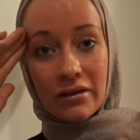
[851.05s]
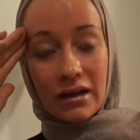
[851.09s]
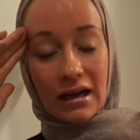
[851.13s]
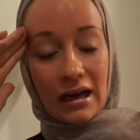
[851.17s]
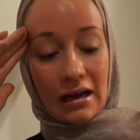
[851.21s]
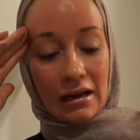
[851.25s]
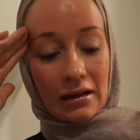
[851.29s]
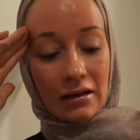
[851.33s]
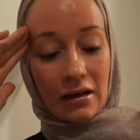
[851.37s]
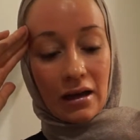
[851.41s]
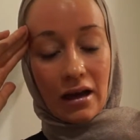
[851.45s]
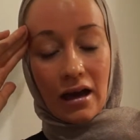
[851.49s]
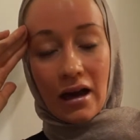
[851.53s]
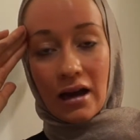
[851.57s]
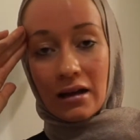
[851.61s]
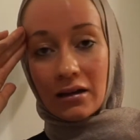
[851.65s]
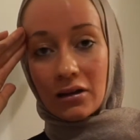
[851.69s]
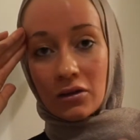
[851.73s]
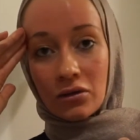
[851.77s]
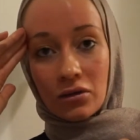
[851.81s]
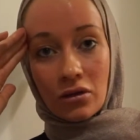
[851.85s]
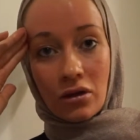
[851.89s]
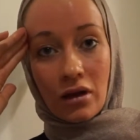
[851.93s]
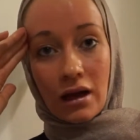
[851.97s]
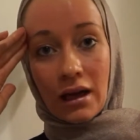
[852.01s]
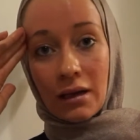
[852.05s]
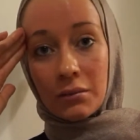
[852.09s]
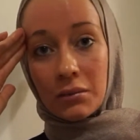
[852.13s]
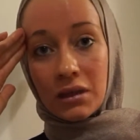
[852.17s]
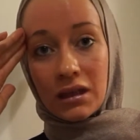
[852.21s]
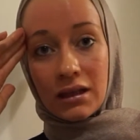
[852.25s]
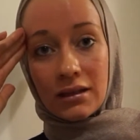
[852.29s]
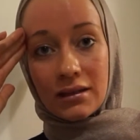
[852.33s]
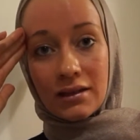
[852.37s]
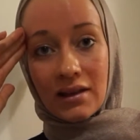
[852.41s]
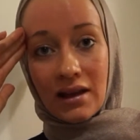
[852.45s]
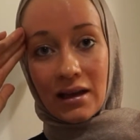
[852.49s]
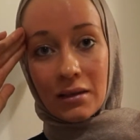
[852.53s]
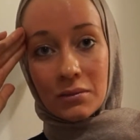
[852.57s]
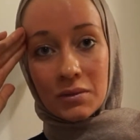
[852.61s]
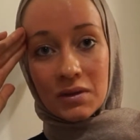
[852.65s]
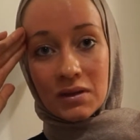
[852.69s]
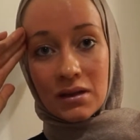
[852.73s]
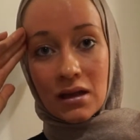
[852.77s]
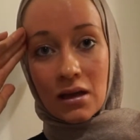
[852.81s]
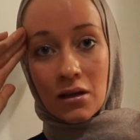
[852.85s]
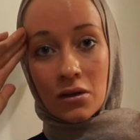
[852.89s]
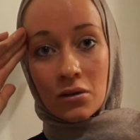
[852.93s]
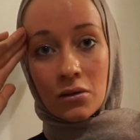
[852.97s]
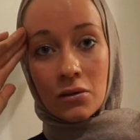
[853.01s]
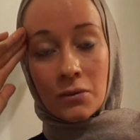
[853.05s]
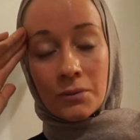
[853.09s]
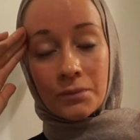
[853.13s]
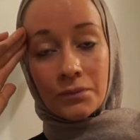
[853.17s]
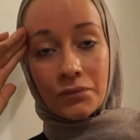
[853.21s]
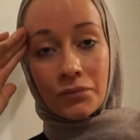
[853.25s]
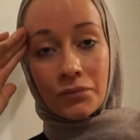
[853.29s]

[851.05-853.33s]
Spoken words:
like I don't know how many times now.